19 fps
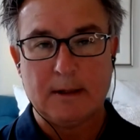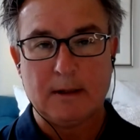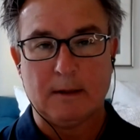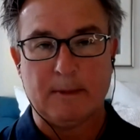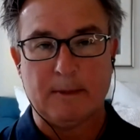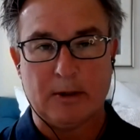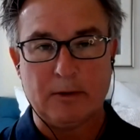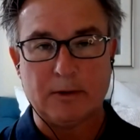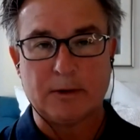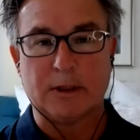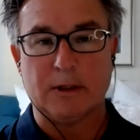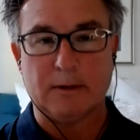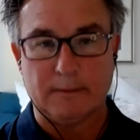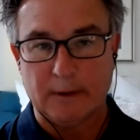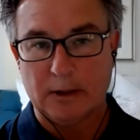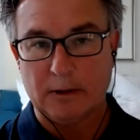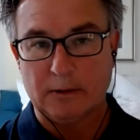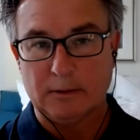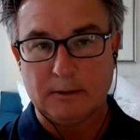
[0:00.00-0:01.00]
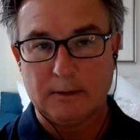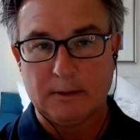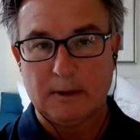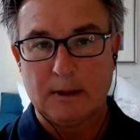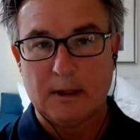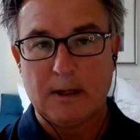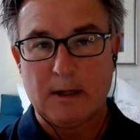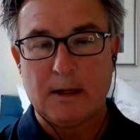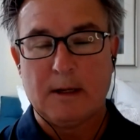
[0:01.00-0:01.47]
about who's going to vote.
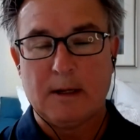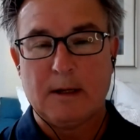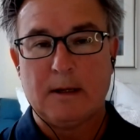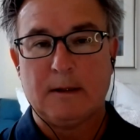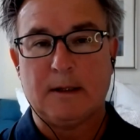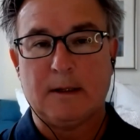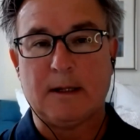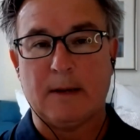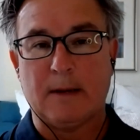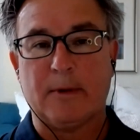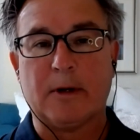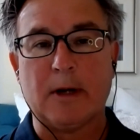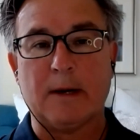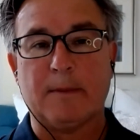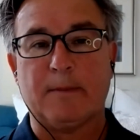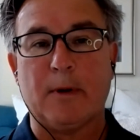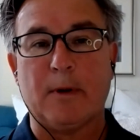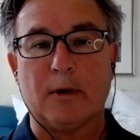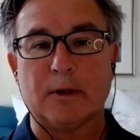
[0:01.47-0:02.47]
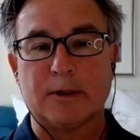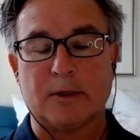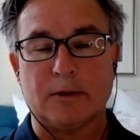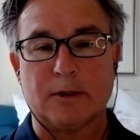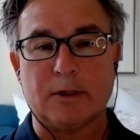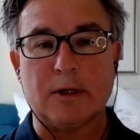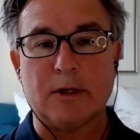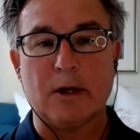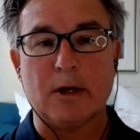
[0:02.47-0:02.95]
The Democratic
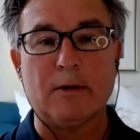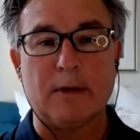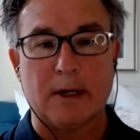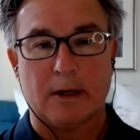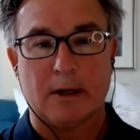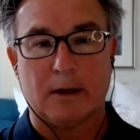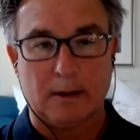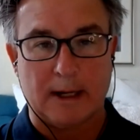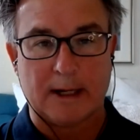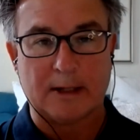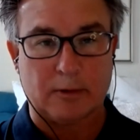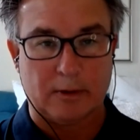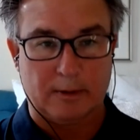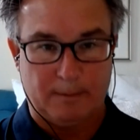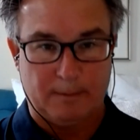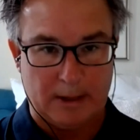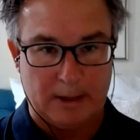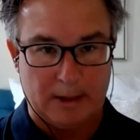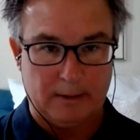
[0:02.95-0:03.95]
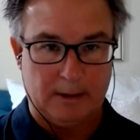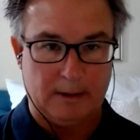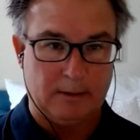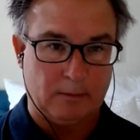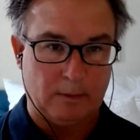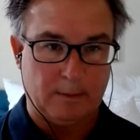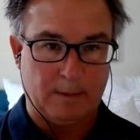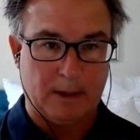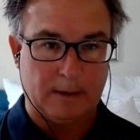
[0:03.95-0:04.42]
pollsters know their electorate better than the
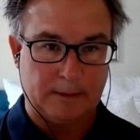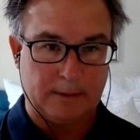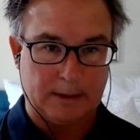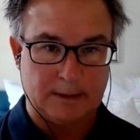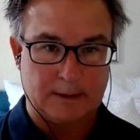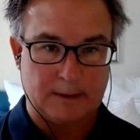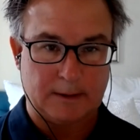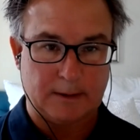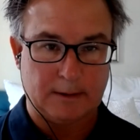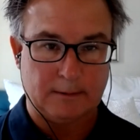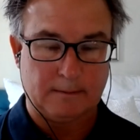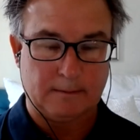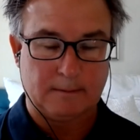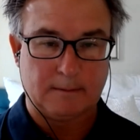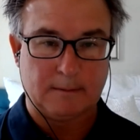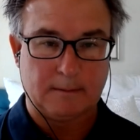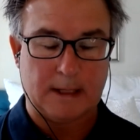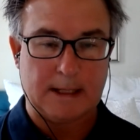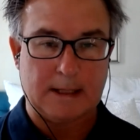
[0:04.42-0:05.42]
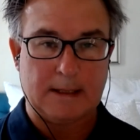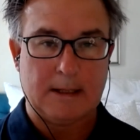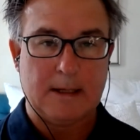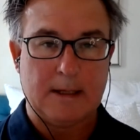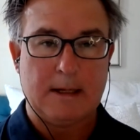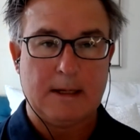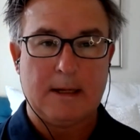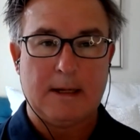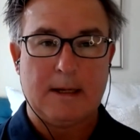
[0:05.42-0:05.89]
Republicans do, right?
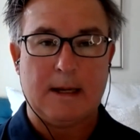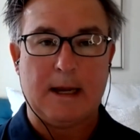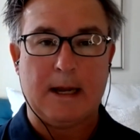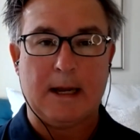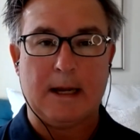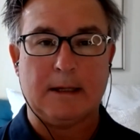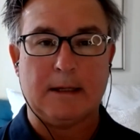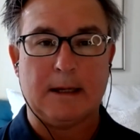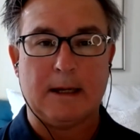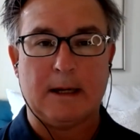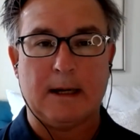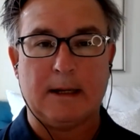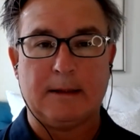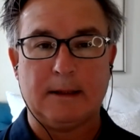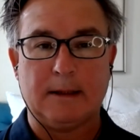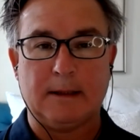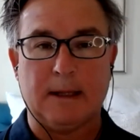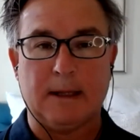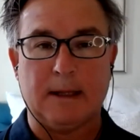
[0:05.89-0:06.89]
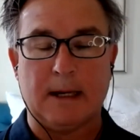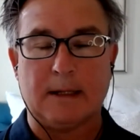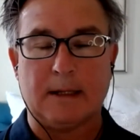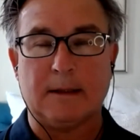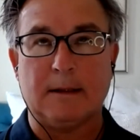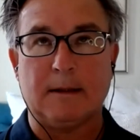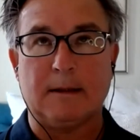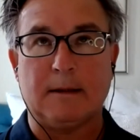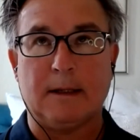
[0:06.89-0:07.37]
And I think that
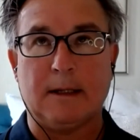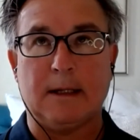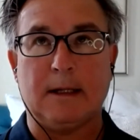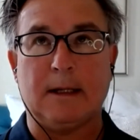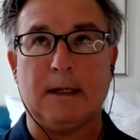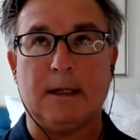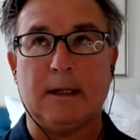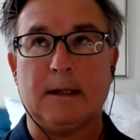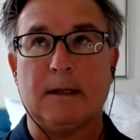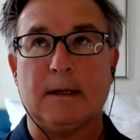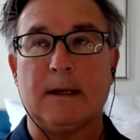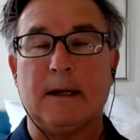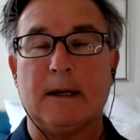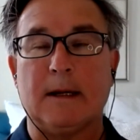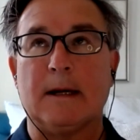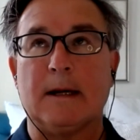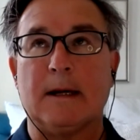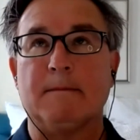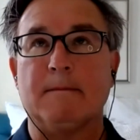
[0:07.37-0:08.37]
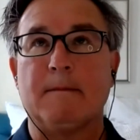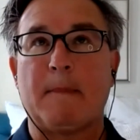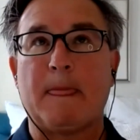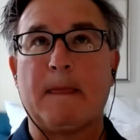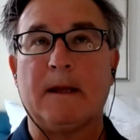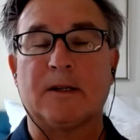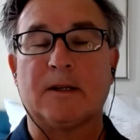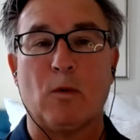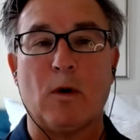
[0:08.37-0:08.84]
the
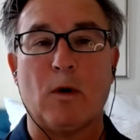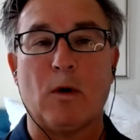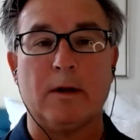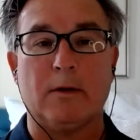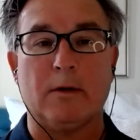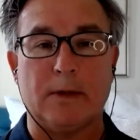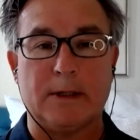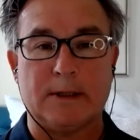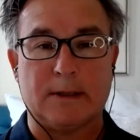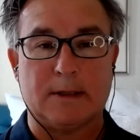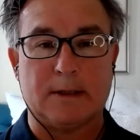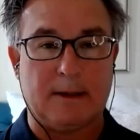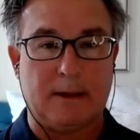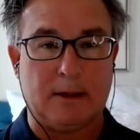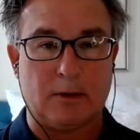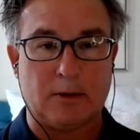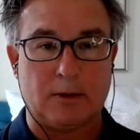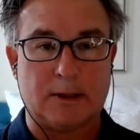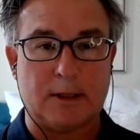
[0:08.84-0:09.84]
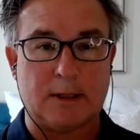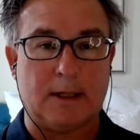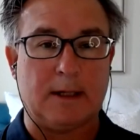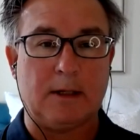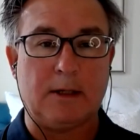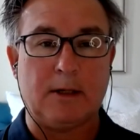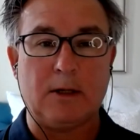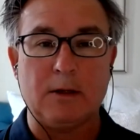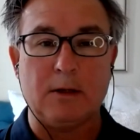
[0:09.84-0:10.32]
it's one of the reasons I think you're
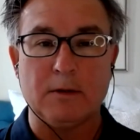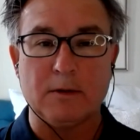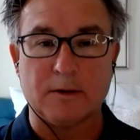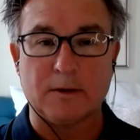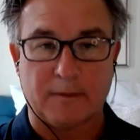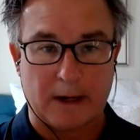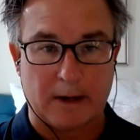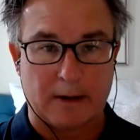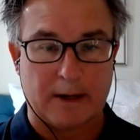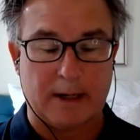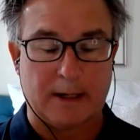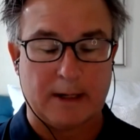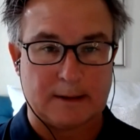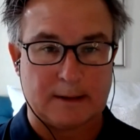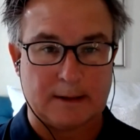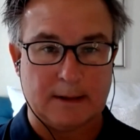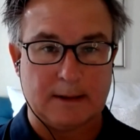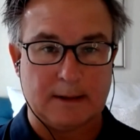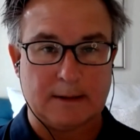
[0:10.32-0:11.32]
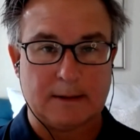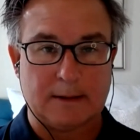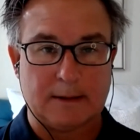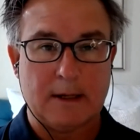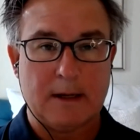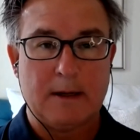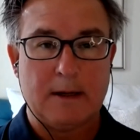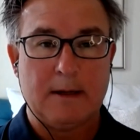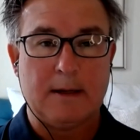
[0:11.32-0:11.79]
seeing huge variances
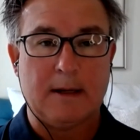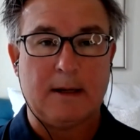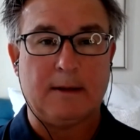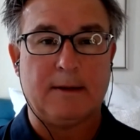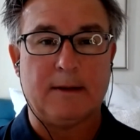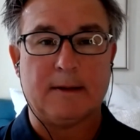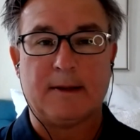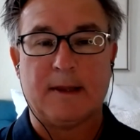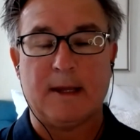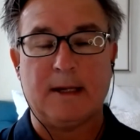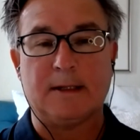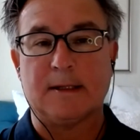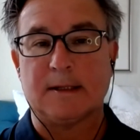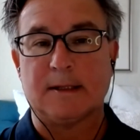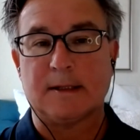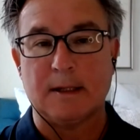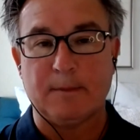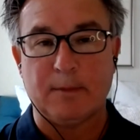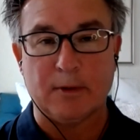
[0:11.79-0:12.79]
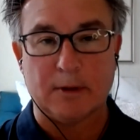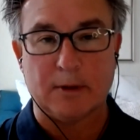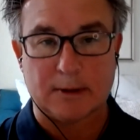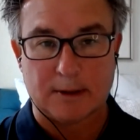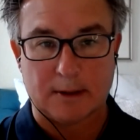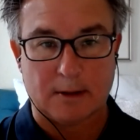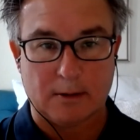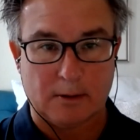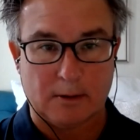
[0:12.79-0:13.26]
in things as simple as
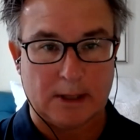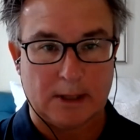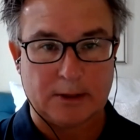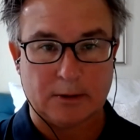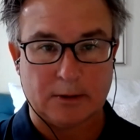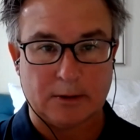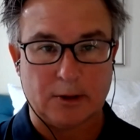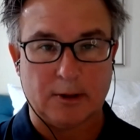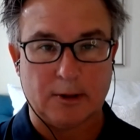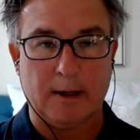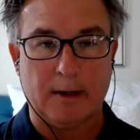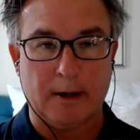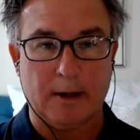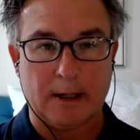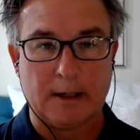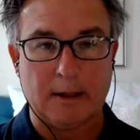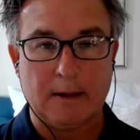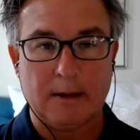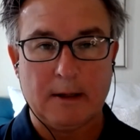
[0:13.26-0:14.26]
the congressional generic.